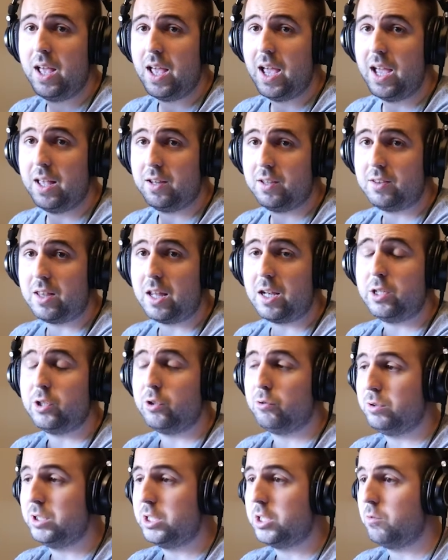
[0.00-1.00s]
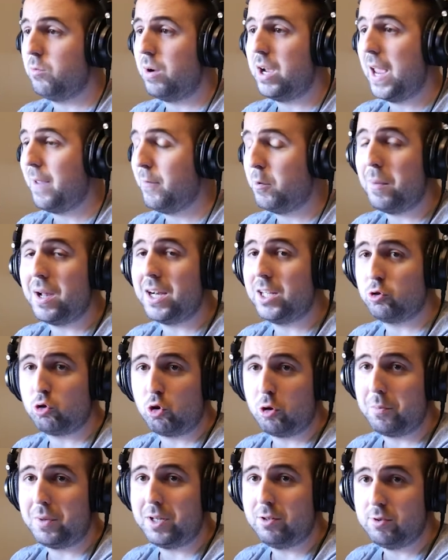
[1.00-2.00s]
and that is the reason why everybody is
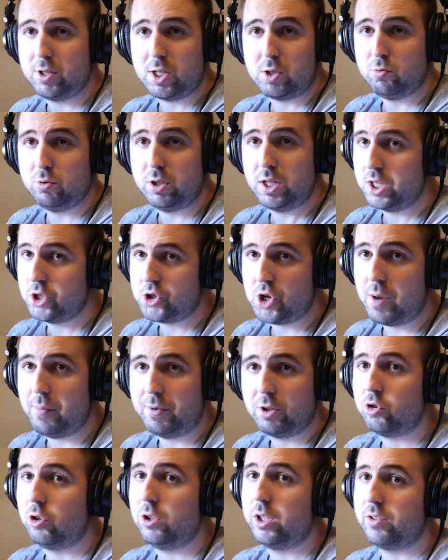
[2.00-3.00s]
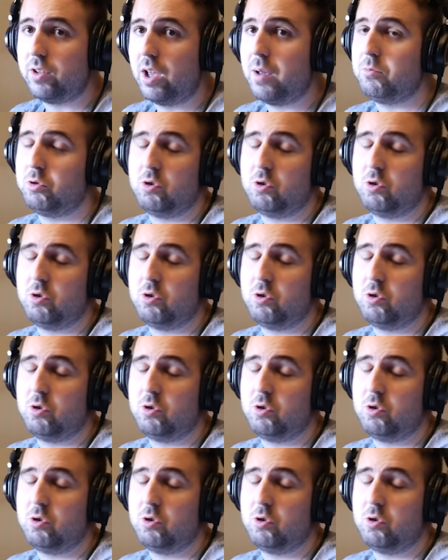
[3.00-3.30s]
going to be recruiting shamans all the time.